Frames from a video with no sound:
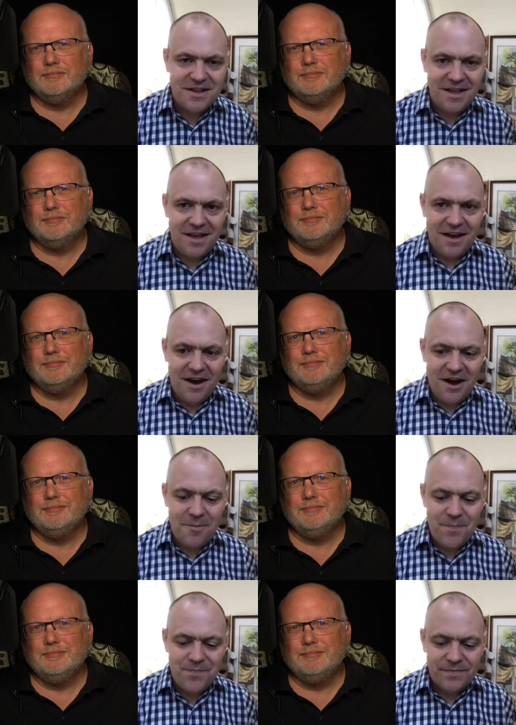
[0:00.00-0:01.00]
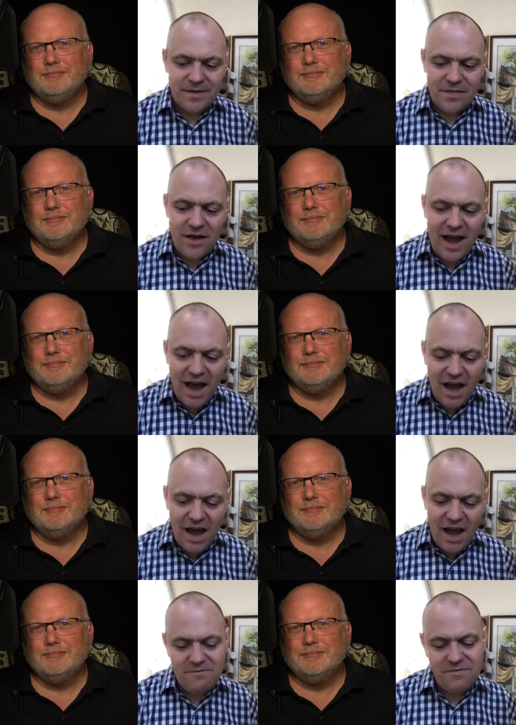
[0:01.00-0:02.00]
Speaker 1: Um, there have been
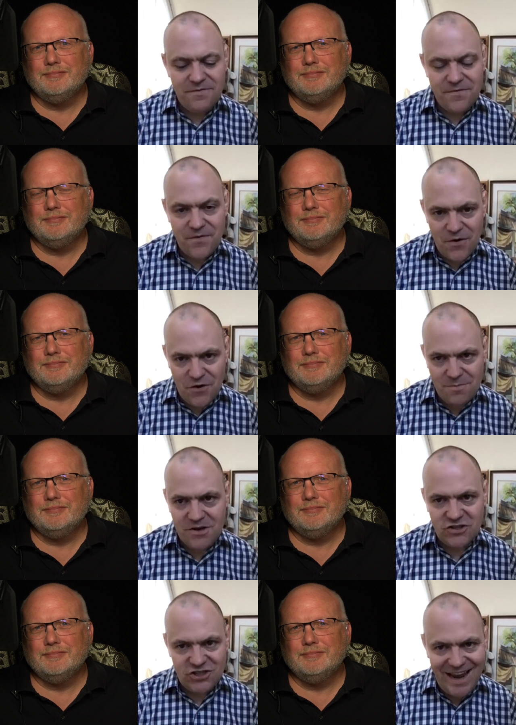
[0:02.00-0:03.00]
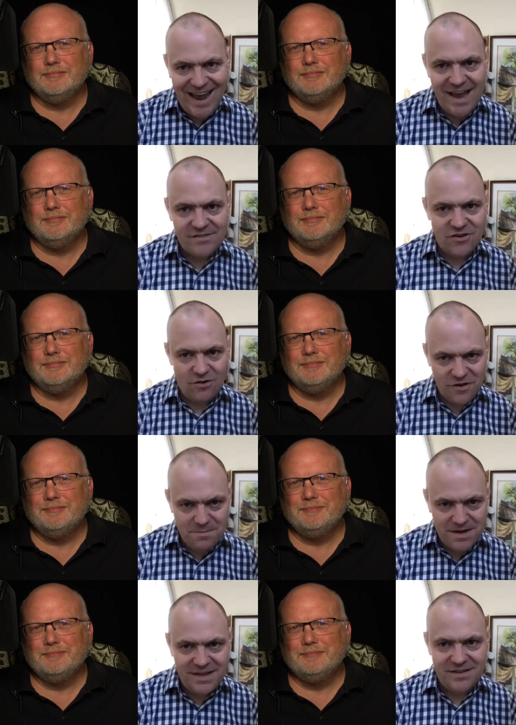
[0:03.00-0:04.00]
firmer chairs of
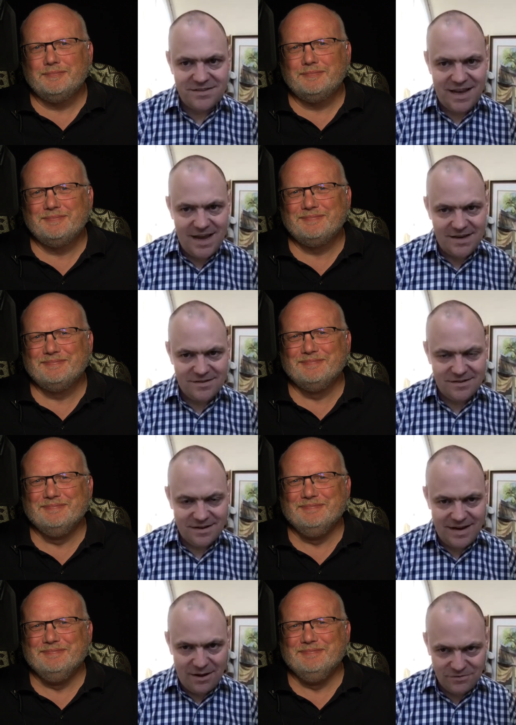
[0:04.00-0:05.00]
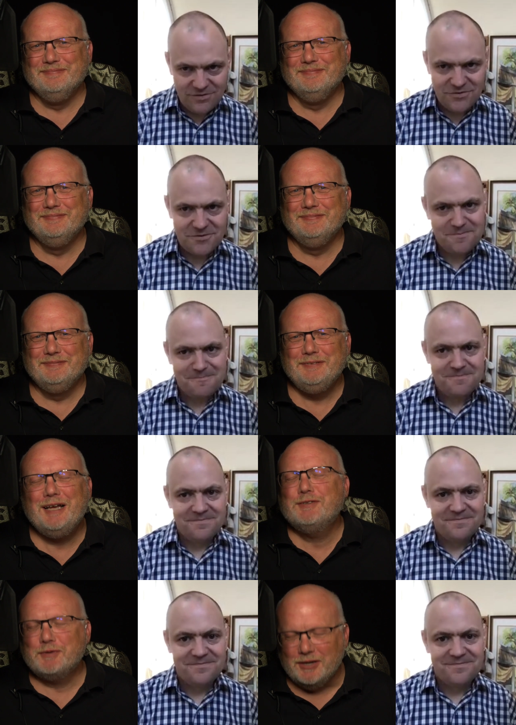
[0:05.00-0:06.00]
committees and councils.
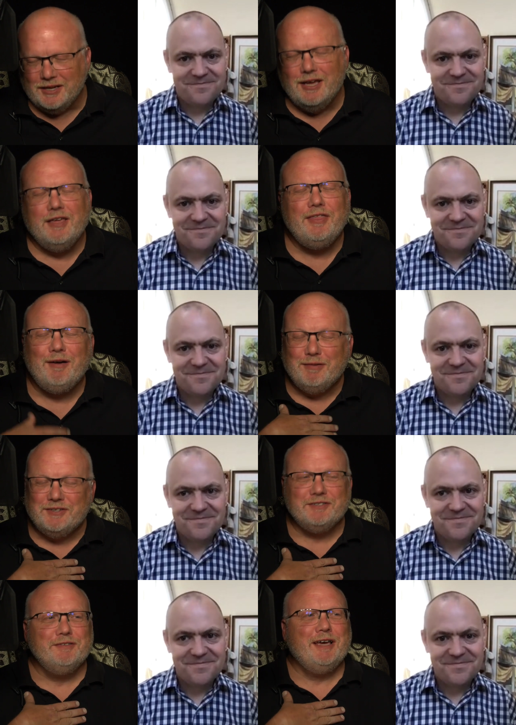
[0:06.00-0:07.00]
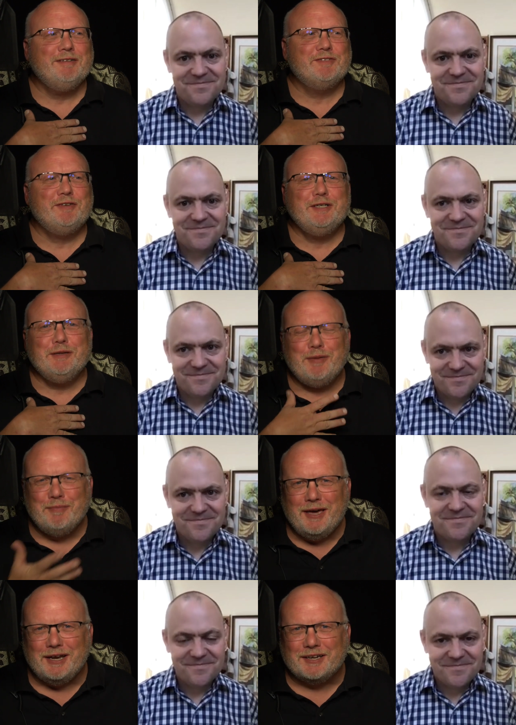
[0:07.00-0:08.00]
Speaker 2: That's good. That was that was very
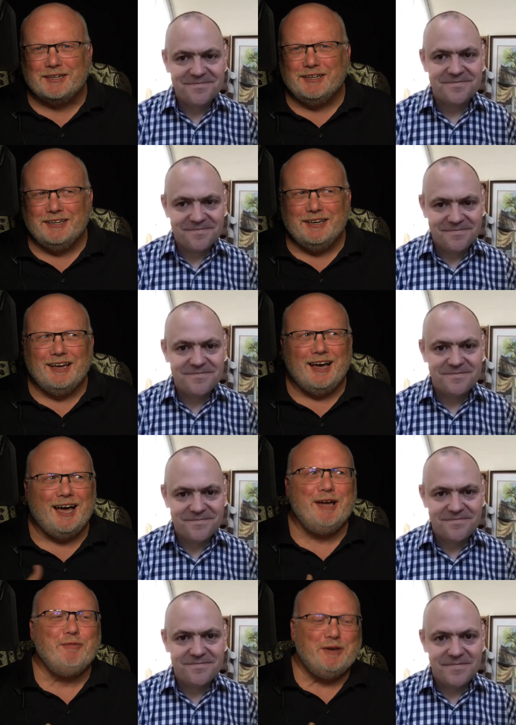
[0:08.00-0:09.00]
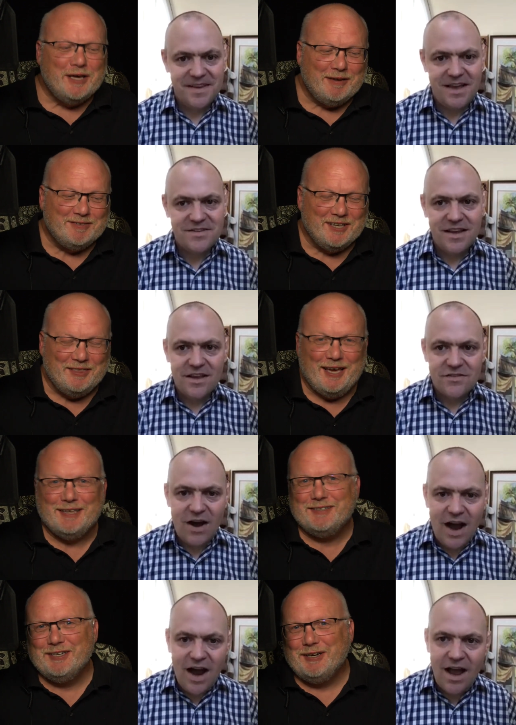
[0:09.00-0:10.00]
diplomatic. I would not have said I,
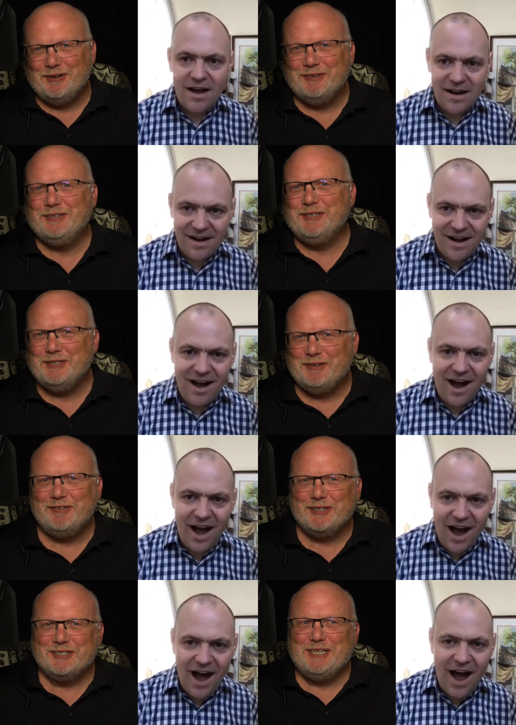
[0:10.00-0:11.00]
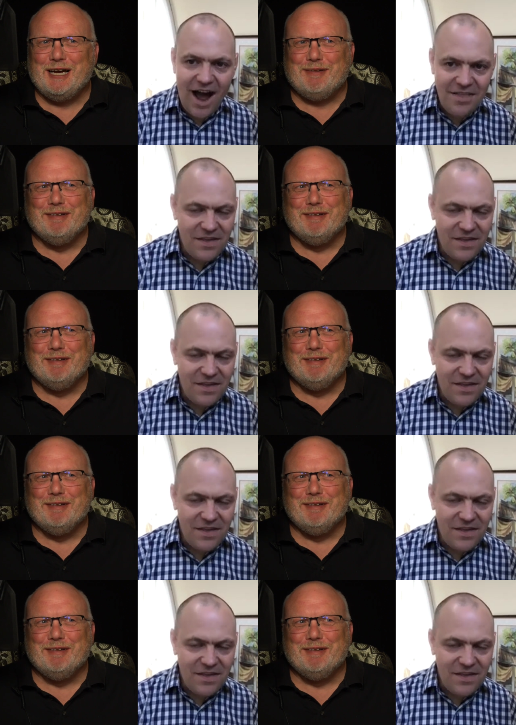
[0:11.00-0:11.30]
that. So you I, did a very good job.